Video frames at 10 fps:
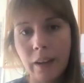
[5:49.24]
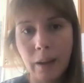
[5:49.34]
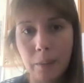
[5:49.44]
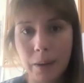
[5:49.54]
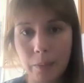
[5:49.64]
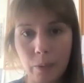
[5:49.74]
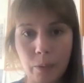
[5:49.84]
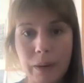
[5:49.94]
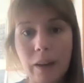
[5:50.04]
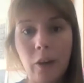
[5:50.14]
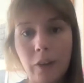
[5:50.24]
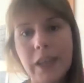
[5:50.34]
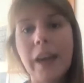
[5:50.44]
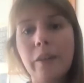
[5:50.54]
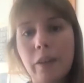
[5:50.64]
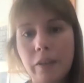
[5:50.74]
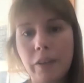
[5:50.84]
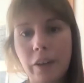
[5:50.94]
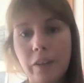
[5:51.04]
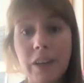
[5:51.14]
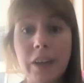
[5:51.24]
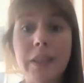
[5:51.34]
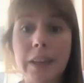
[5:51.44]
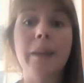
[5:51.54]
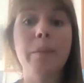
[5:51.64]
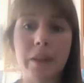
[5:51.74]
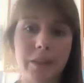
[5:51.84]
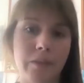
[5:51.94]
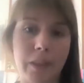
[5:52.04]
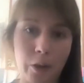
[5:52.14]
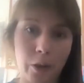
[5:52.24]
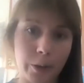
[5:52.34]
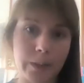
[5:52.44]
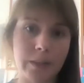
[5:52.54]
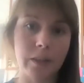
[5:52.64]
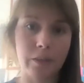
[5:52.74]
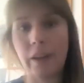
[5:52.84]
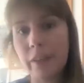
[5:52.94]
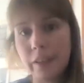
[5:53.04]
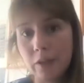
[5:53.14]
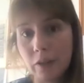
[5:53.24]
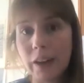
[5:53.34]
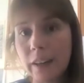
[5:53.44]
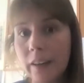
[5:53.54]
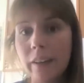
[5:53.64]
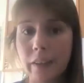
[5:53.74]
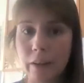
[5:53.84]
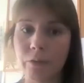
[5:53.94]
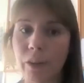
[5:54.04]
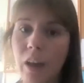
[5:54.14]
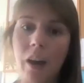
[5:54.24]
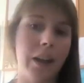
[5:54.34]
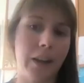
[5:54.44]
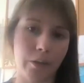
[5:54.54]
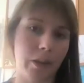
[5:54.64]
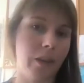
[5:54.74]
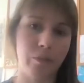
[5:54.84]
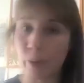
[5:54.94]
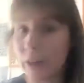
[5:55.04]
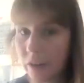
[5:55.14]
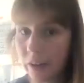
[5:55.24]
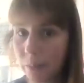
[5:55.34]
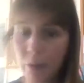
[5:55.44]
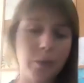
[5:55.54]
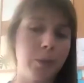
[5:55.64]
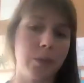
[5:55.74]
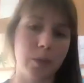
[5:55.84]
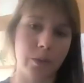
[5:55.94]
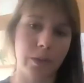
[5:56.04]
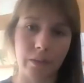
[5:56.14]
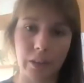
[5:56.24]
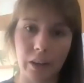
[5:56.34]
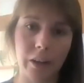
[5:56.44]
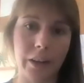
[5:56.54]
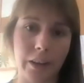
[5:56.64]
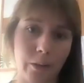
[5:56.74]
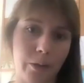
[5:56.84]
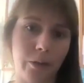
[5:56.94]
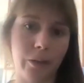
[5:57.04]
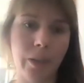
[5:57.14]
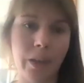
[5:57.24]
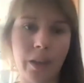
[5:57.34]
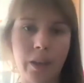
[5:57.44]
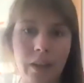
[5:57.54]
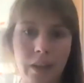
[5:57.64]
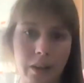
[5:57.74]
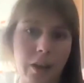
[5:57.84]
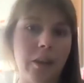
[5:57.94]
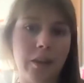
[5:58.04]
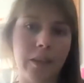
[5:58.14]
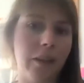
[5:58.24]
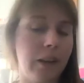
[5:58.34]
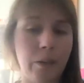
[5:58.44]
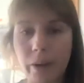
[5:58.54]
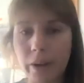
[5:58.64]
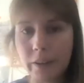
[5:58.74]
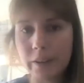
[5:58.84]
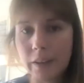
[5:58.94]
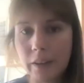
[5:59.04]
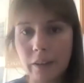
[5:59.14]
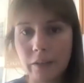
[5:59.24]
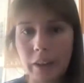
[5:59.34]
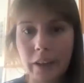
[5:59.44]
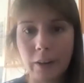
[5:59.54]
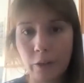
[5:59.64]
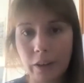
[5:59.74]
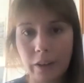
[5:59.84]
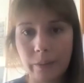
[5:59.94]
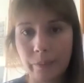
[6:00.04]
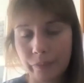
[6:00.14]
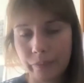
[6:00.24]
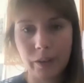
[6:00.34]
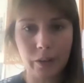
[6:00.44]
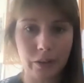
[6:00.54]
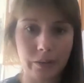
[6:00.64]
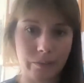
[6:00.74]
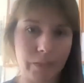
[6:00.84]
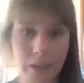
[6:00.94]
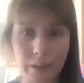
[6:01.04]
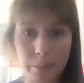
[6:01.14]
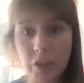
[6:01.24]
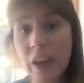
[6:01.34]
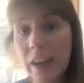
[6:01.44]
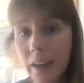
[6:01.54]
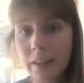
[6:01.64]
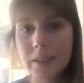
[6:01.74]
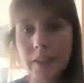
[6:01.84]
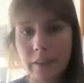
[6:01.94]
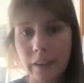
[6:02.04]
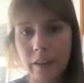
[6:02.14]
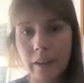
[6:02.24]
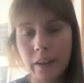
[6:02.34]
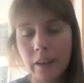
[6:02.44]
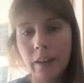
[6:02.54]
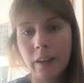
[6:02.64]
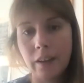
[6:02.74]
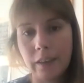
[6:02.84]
people will be locked out of kind of using it because of the cost of having to train it, and they'll rely on kind of pre-trained models, or they'll rely on code that only works kind of like on certain machines, and that the